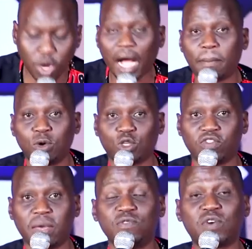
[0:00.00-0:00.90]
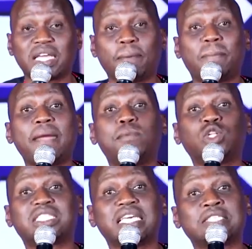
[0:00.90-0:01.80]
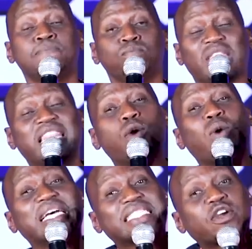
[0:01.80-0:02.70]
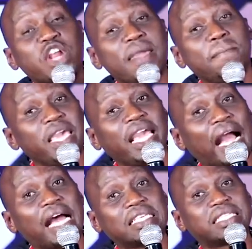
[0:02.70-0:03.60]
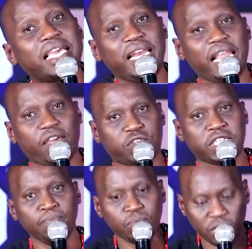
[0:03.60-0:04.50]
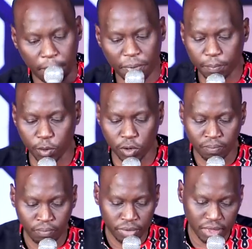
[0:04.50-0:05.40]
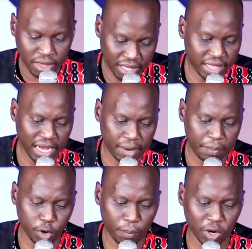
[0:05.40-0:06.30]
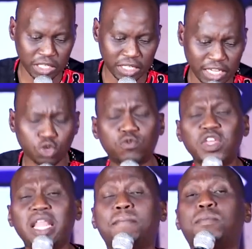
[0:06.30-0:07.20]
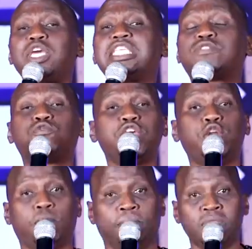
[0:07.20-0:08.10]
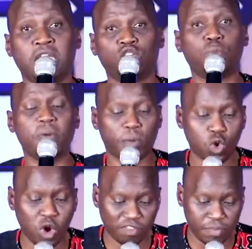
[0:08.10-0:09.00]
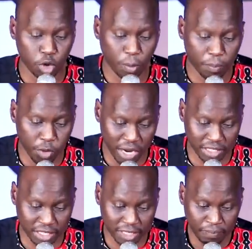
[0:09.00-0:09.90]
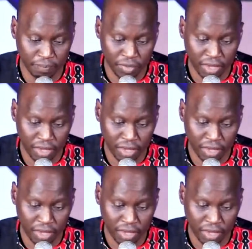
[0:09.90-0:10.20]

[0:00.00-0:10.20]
to come out of them. In fact, the Bible says that they were screaming as they left the people that they had been oppressing. And so Philip brings freedom to people who have been oppressed